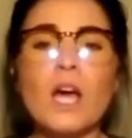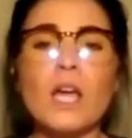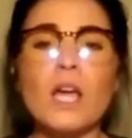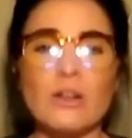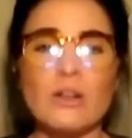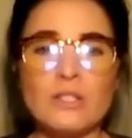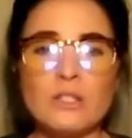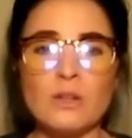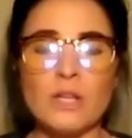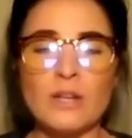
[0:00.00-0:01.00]

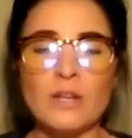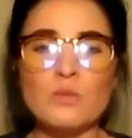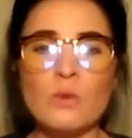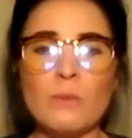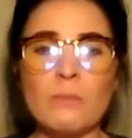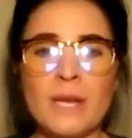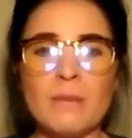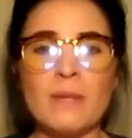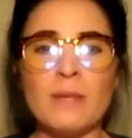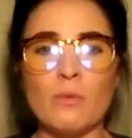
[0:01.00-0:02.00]
Here's what
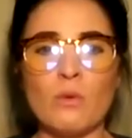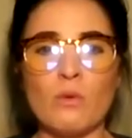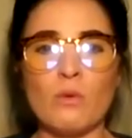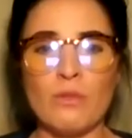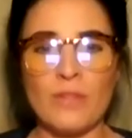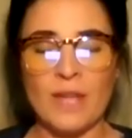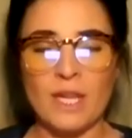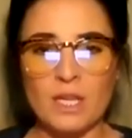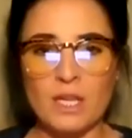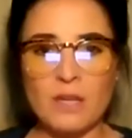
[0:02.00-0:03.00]
many people think.
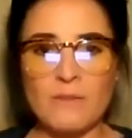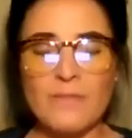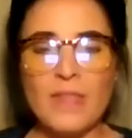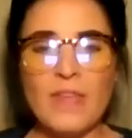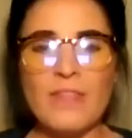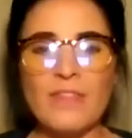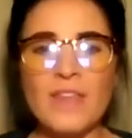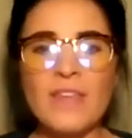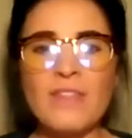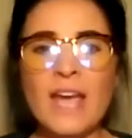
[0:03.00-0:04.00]
They
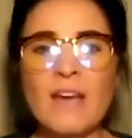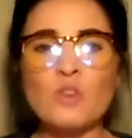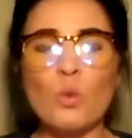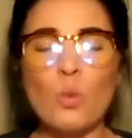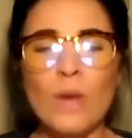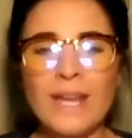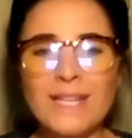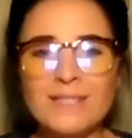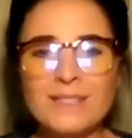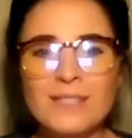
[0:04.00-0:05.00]
think they have to
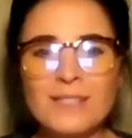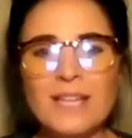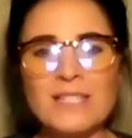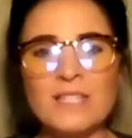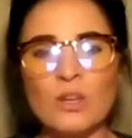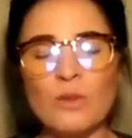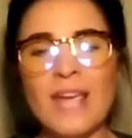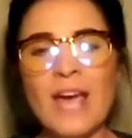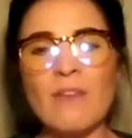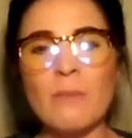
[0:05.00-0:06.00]
wait until they
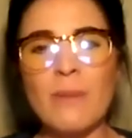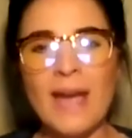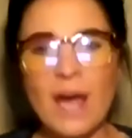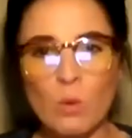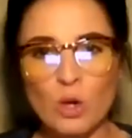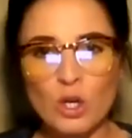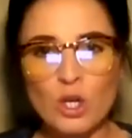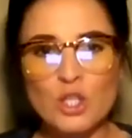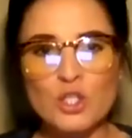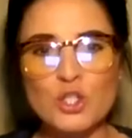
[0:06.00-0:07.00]
have the power
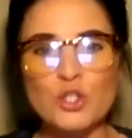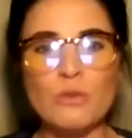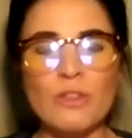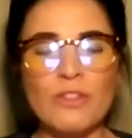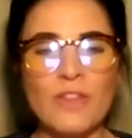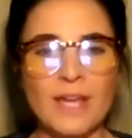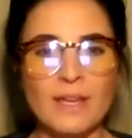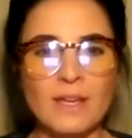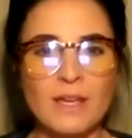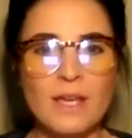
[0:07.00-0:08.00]
to do the thing.
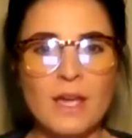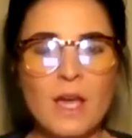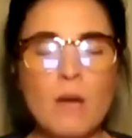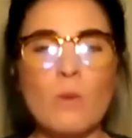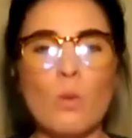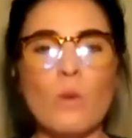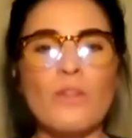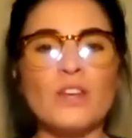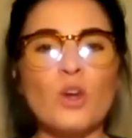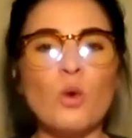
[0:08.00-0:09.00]
But what
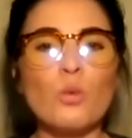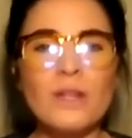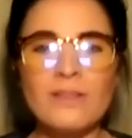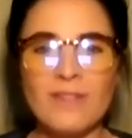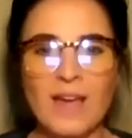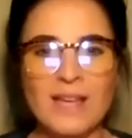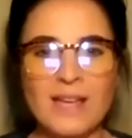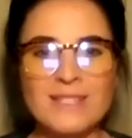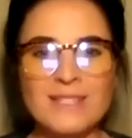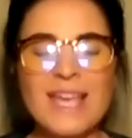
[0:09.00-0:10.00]
they don't
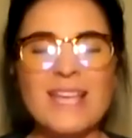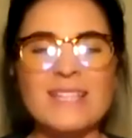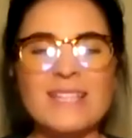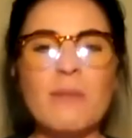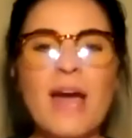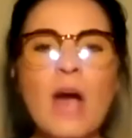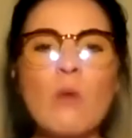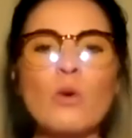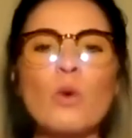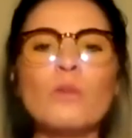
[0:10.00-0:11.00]
realize is the
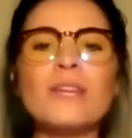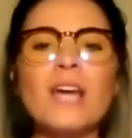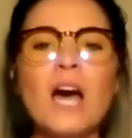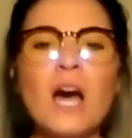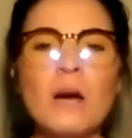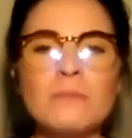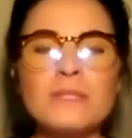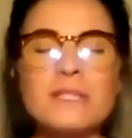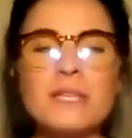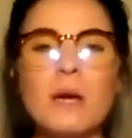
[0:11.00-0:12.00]
power only
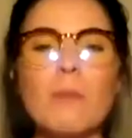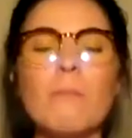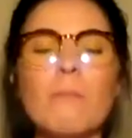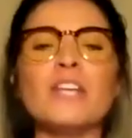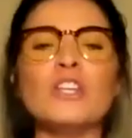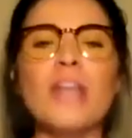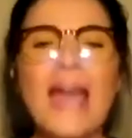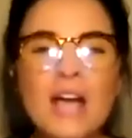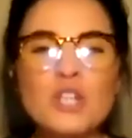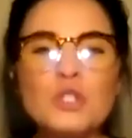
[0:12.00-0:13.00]
comes by
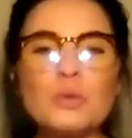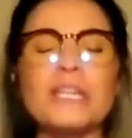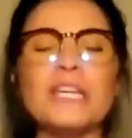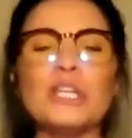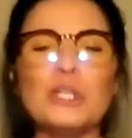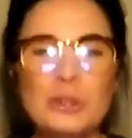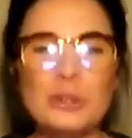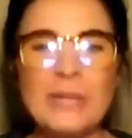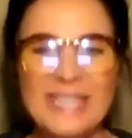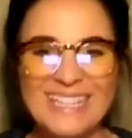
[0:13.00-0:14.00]
actually
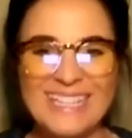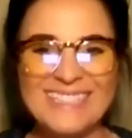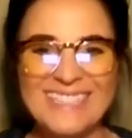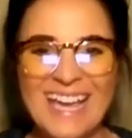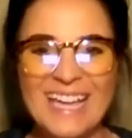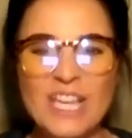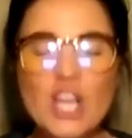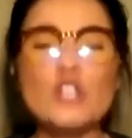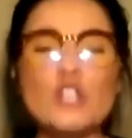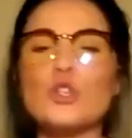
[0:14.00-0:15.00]
doing it, okay?
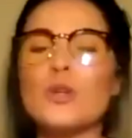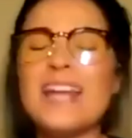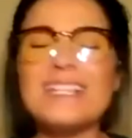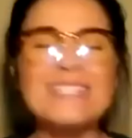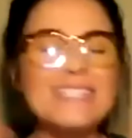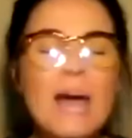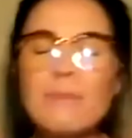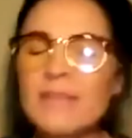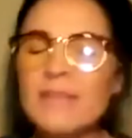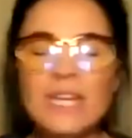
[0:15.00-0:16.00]
So you got to
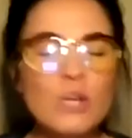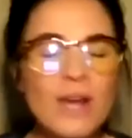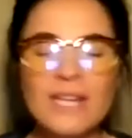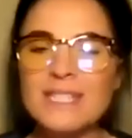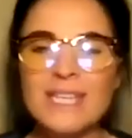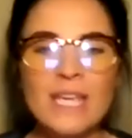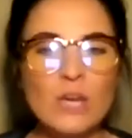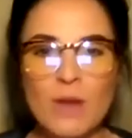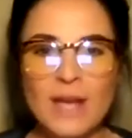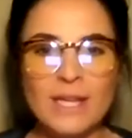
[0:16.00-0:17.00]
stop getting ready to
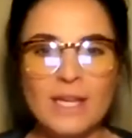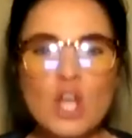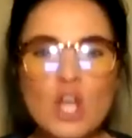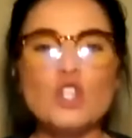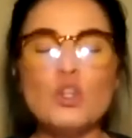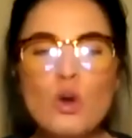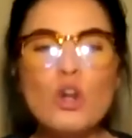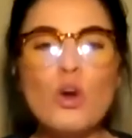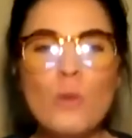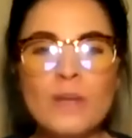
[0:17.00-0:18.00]
get ready. You are
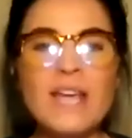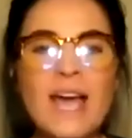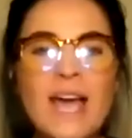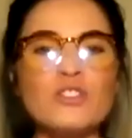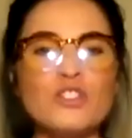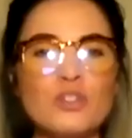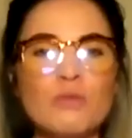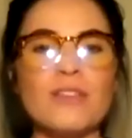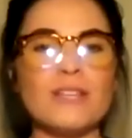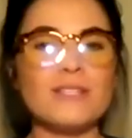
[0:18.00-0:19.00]
going to have to
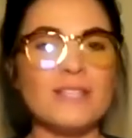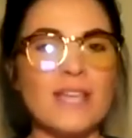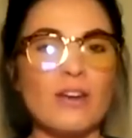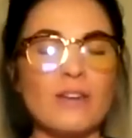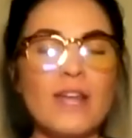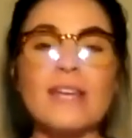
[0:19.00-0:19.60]
do things scared.